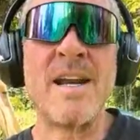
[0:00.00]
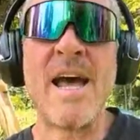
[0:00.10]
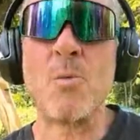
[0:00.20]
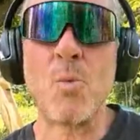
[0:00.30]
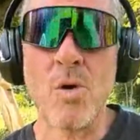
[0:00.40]

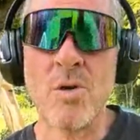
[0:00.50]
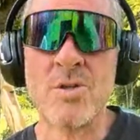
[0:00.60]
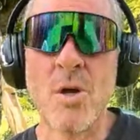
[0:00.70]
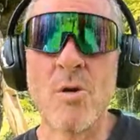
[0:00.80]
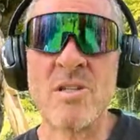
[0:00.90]

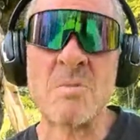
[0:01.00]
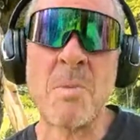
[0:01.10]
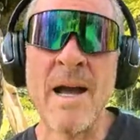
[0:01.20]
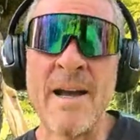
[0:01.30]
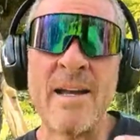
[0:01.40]
networks are
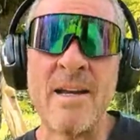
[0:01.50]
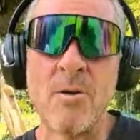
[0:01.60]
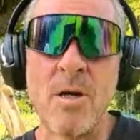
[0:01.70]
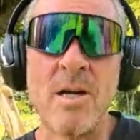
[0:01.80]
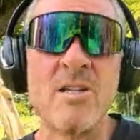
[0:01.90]

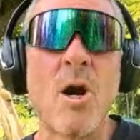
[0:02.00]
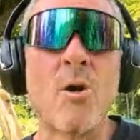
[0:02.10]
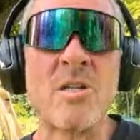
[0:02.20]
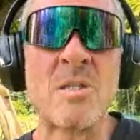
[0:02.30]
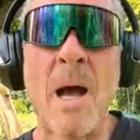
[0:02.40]
aspiring
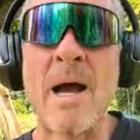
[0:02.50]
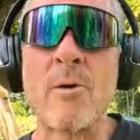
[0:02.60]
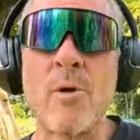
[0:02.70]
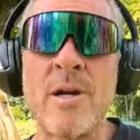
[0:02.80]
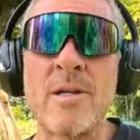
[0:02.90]

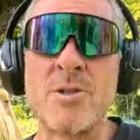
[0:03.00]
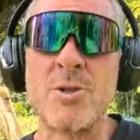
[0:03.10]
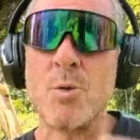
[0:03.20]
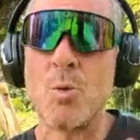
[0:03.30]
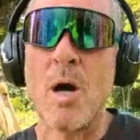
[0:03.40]

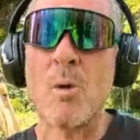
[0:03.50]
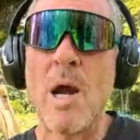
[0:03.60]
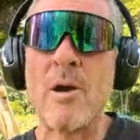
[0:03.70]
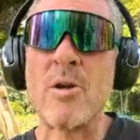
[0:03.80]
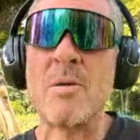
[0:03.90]
to around